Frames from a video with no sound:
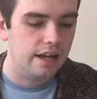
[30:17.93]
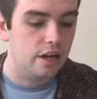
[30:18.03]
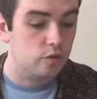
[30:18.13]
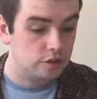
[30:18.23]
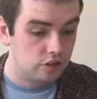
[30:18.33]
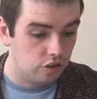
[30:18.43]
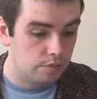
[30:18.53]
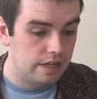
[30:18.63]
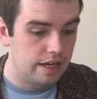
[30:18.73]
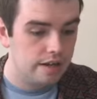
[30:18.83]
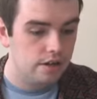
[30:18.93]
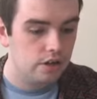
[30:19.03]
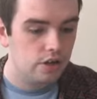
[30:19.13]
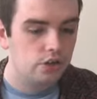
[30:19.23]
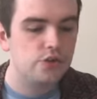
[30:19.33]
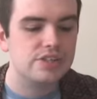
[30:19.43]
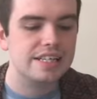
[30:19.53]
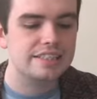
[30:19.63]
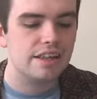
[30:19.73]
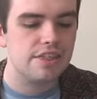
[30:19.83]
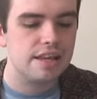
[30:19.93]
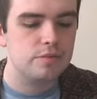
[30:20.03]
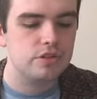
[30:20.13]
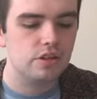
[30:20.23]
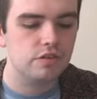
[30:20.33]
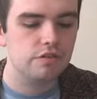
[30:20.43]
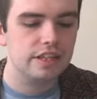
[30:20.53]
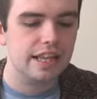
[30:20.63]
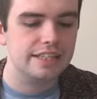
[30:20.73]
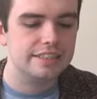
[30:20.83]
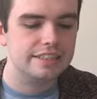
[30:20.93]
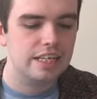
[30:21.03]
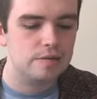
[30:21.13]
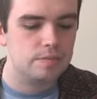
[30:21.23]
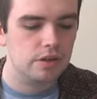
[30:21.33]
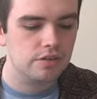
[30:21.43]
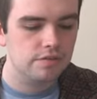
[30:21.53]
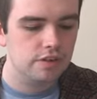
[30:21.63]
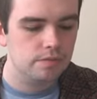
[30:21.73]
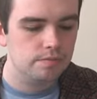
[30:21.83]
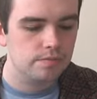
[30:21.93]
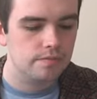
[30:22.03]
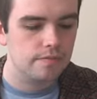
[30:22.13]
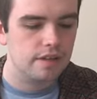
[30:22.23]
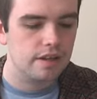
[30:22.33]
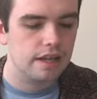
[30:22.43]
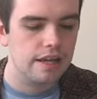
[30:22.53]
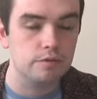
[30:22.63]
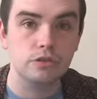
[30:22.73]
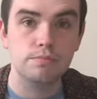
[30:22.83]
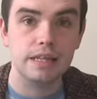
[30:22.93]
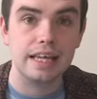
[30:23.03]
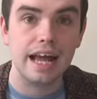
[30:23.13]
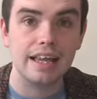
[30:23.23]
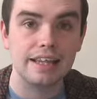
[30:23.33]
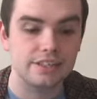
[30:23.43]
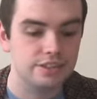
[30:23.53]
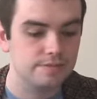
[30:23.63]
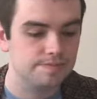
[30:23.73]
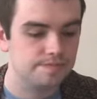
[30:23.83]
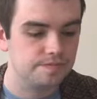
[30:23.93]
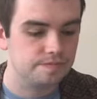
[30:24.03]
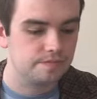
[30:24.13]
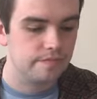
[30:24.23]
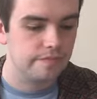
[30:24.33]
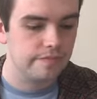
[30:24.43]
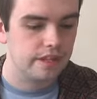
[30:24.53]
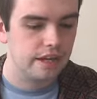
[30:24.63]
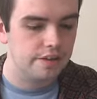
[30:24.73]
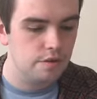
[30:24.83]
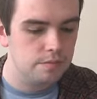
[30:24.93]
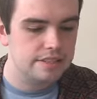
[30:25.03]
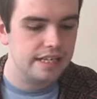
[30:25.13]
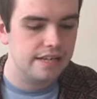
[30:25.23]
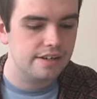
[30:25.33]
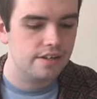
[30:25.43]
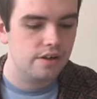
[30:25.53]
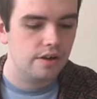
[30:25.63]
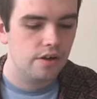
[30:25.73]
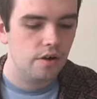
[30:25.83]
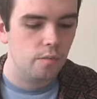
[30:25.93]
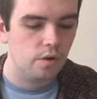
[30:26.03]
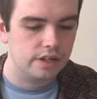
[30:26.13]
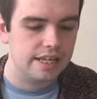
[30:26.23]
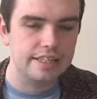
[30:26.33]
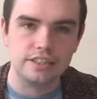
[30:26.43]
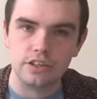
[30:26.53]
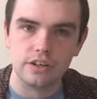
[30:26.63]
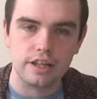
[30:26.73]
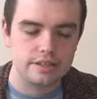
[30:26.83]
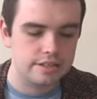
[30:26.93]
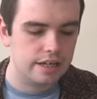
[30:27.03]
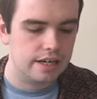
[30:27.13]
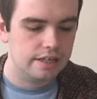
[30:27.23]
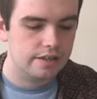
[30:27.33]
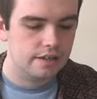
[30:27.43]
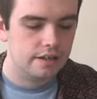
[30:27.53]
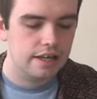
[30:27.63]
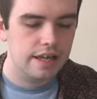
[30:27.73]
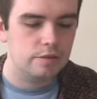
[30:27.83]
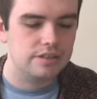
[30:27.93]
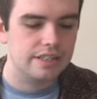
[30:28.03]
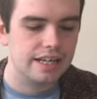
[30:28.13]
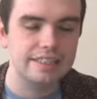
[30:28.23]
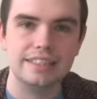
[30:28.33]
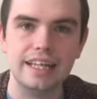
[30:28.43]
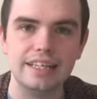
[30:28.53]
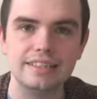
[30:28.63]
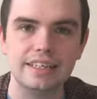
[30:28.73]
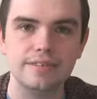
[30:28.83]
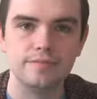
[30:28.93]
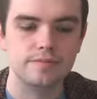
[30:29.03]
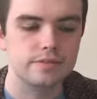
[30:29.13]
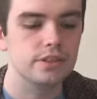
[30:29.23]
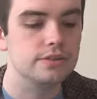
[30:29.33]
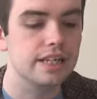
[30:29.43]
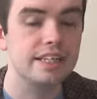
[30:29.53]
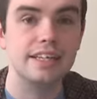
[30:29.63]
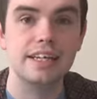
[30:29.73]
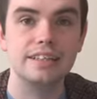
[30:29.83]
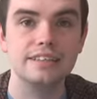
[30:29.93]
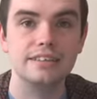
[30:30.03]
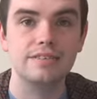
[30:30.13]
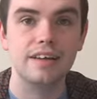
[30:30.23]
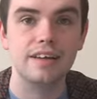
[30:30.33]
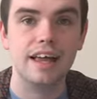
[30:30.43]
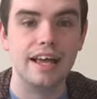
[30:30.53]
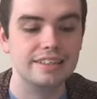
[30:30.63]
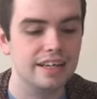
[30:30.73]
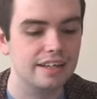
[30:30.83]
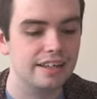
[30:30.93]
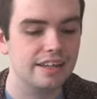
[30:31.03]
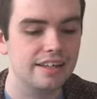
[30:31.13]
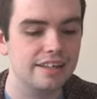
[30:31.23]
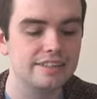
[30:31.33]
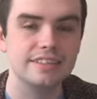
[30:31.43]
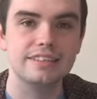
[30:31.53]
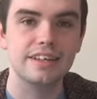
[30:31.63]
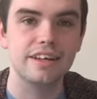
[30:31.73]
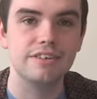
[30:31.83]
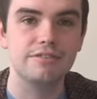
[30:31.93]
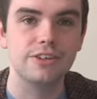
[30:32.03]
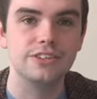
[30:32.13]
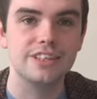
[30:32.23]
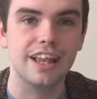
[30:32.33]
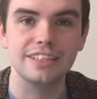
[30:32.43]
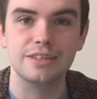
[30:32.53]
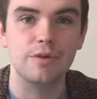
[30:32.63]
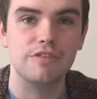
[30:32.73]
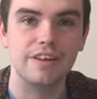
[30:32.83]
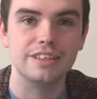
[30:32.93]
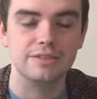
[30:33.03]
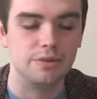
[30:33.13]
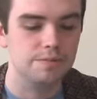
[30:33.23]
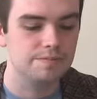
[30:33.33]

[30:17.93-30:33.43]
Question number 9. Who sings the theme song for the latest James Bond film? It was Billie Eilish. Number 10. What year did John Lennon die? It was 1980. So 10 years exactly since the first Glastonbury Festival.